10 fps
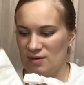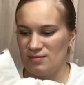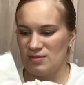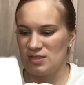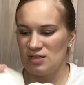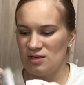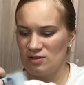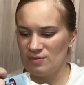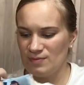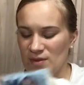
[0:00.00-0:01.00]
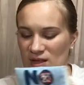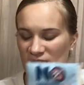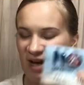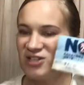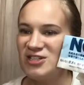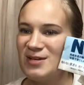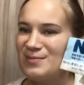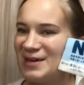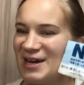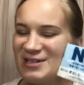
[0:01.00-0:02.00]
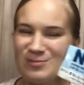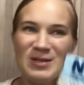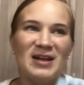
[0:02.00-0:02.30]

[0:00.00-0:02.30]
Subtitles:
So actually my husband